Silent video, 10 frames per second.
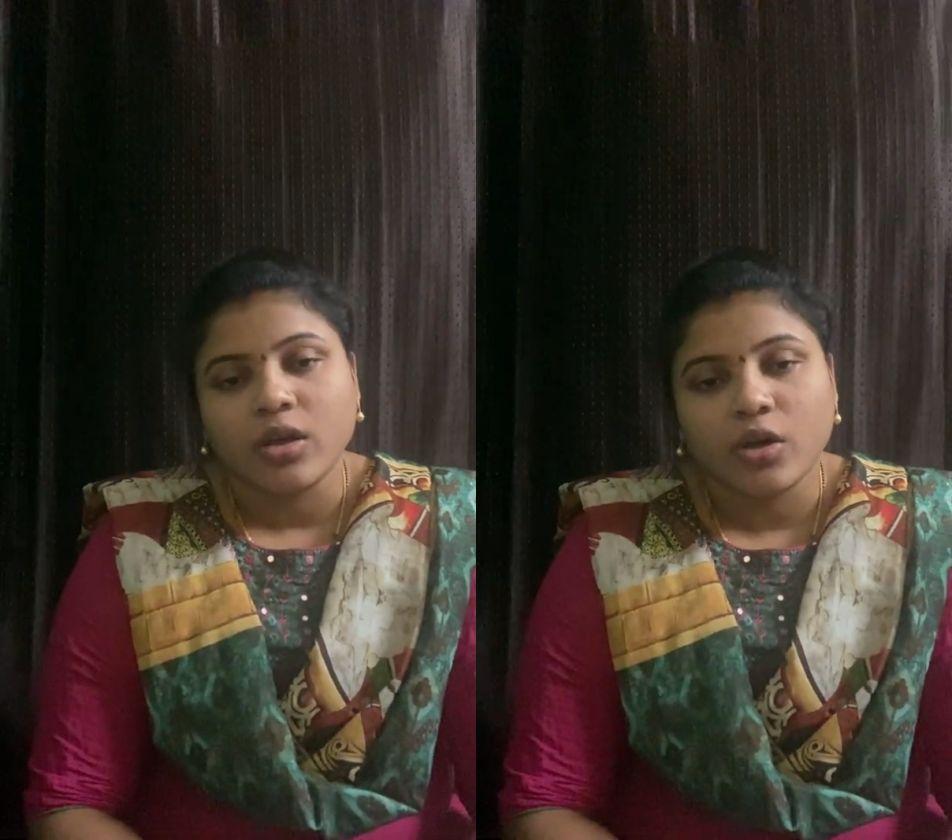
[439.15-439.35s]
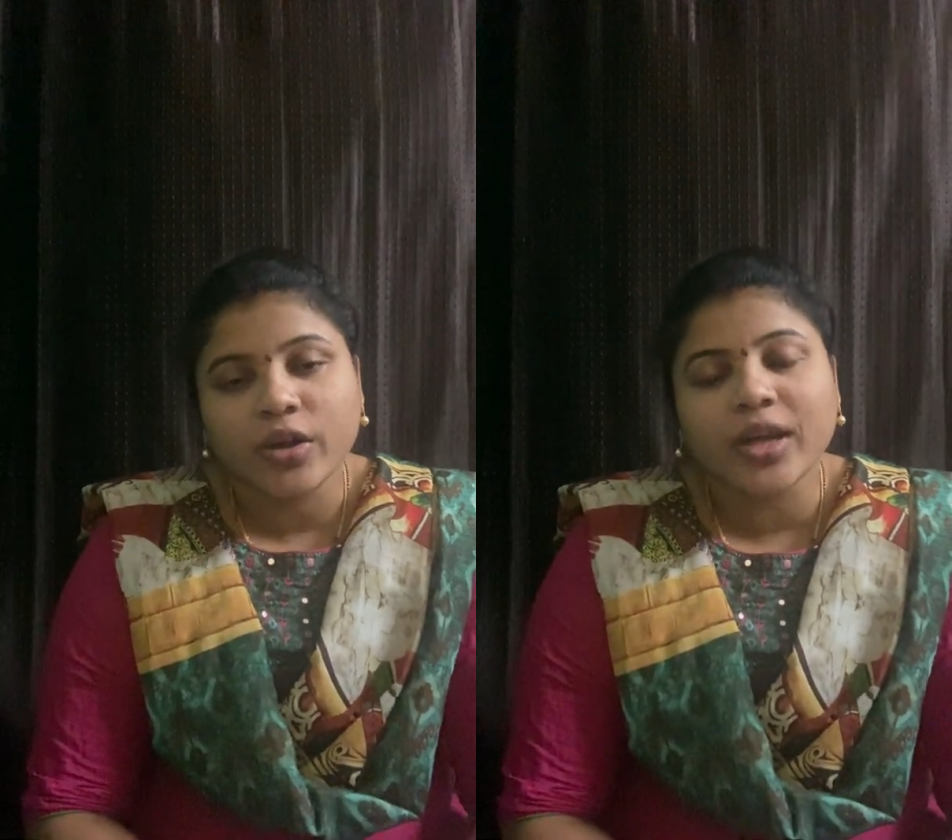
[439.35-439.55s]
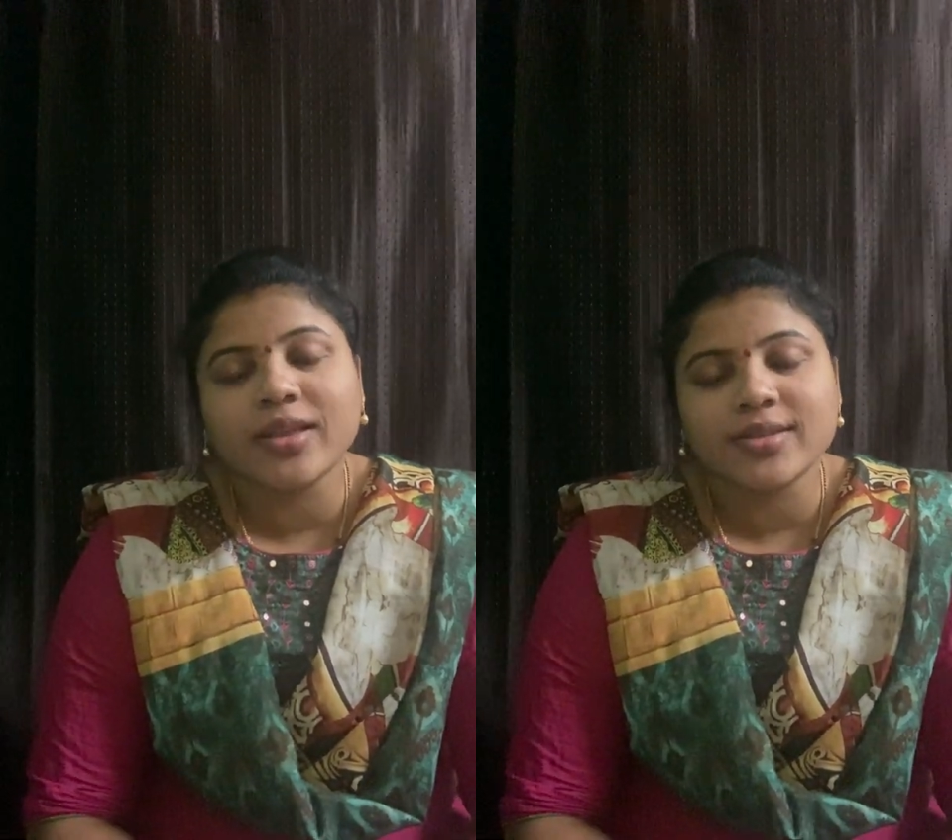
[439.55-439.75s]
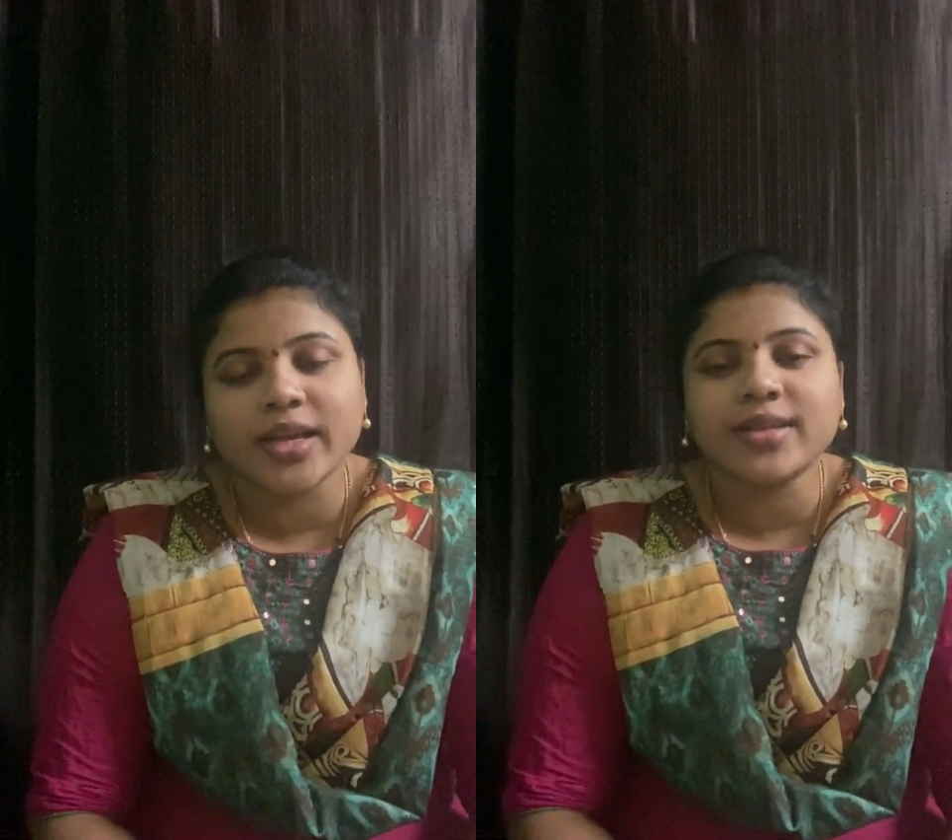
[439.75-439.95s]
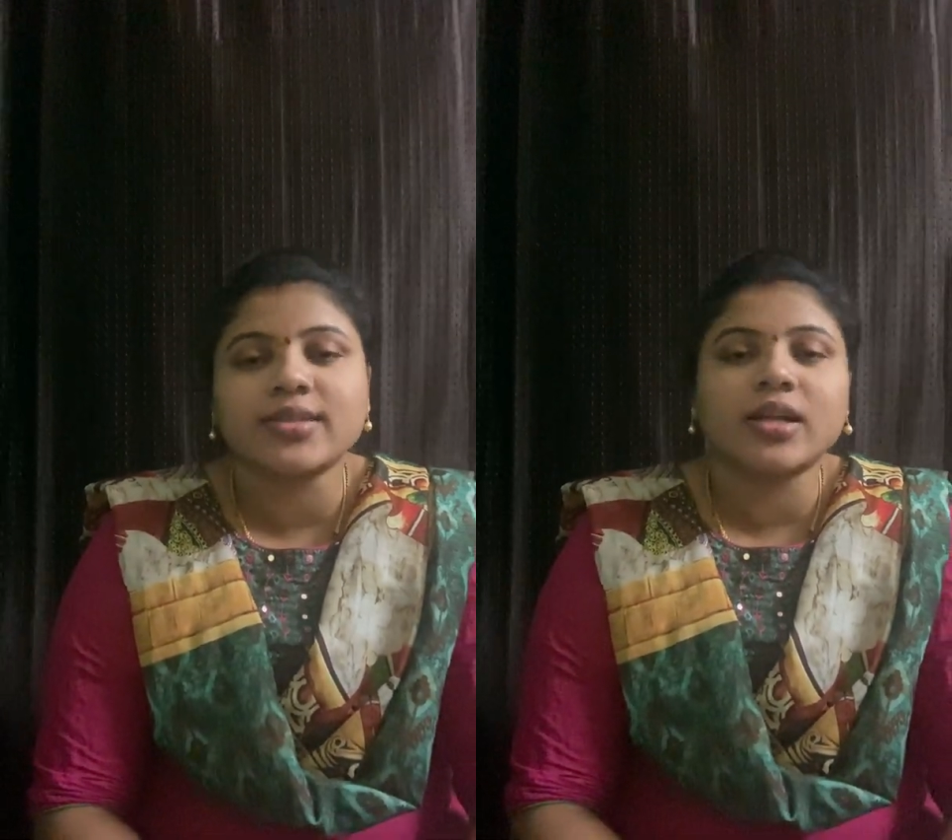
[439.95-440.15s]
Okay, they
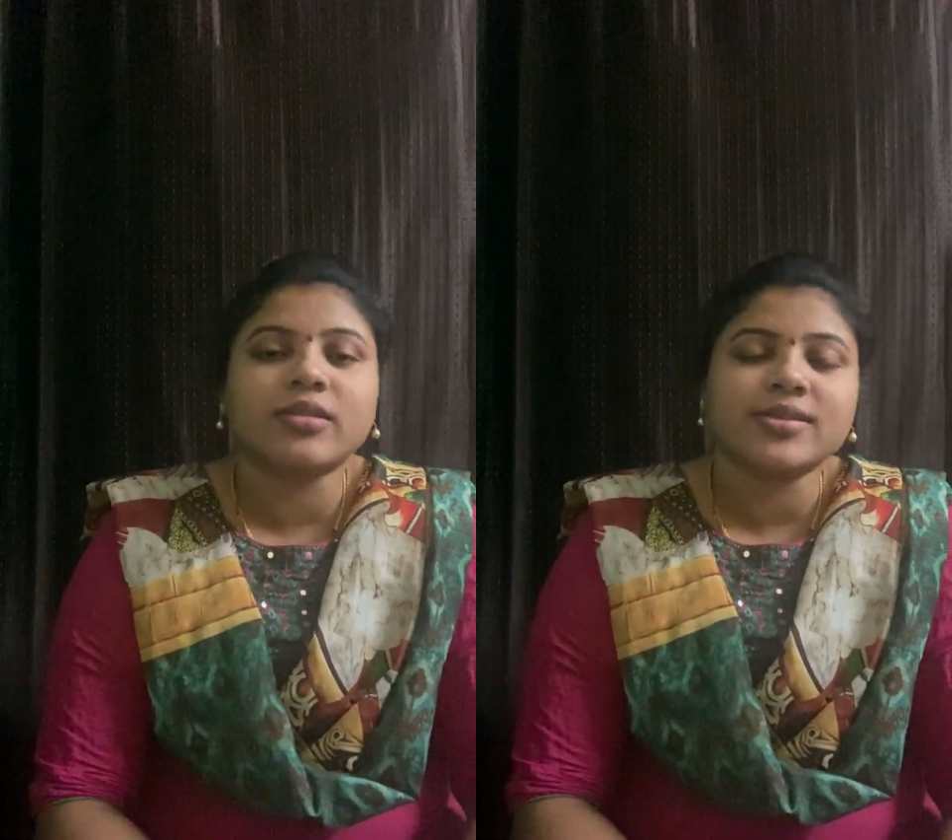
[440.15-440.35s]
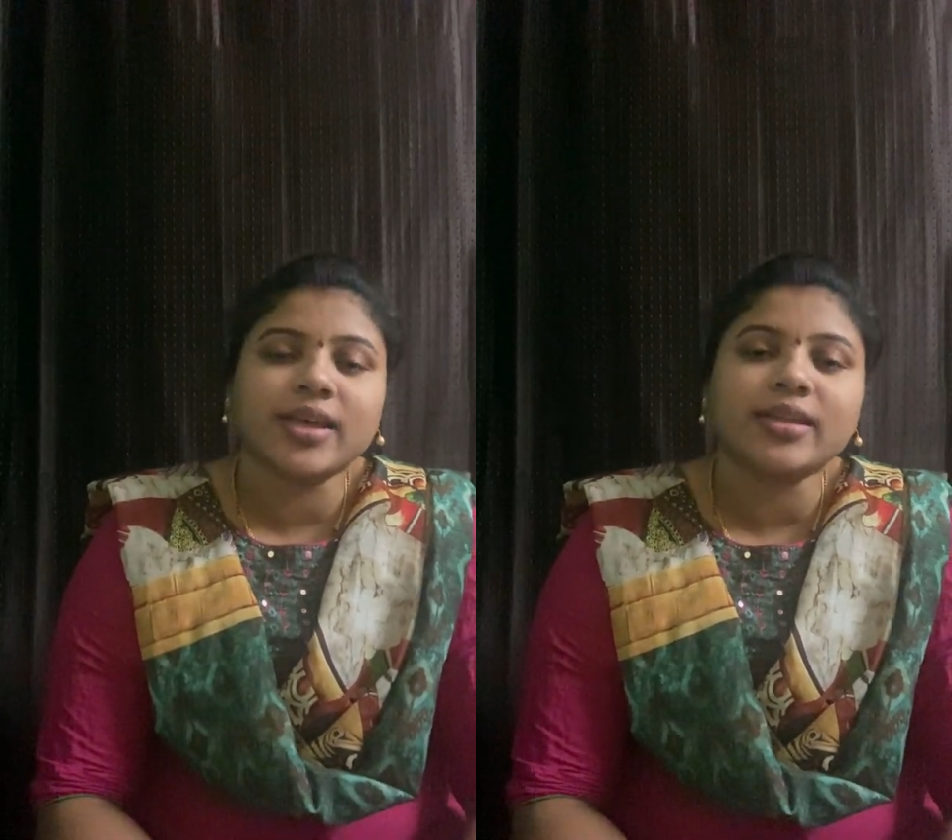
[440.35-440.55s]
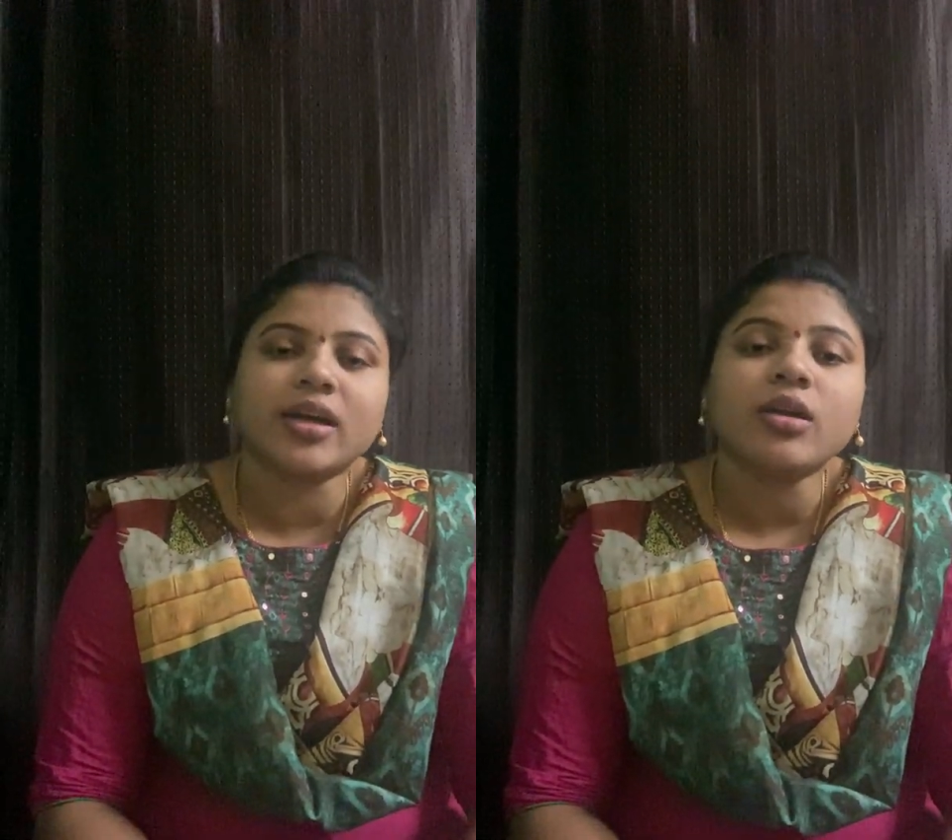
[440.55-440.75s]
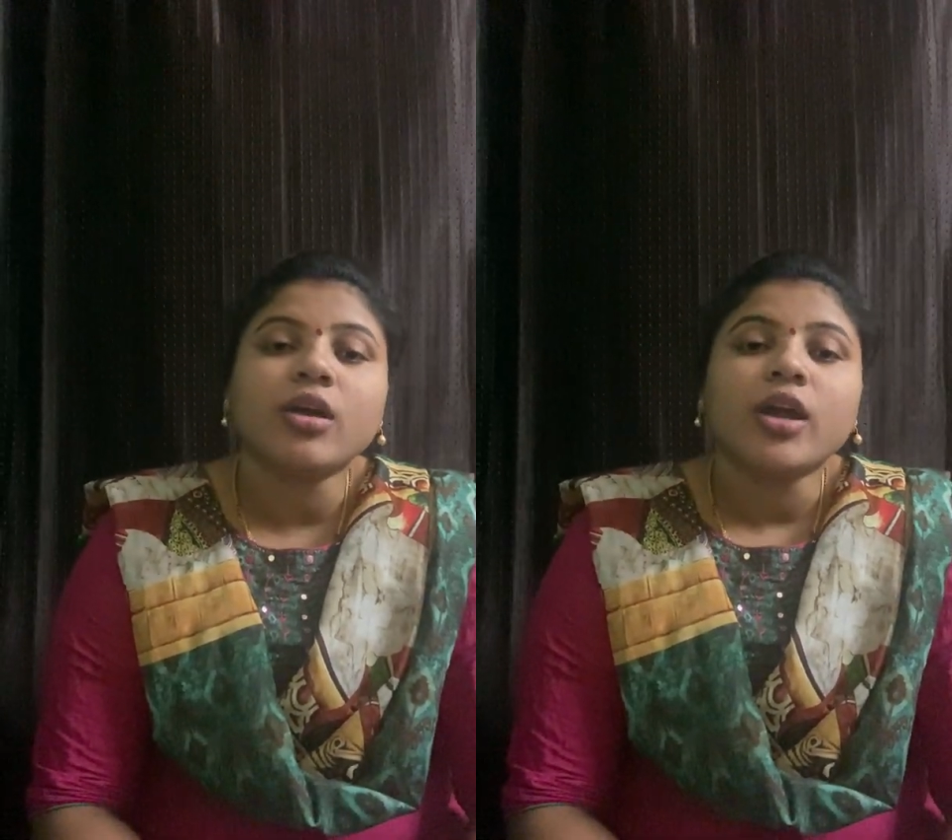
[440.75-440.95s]
say that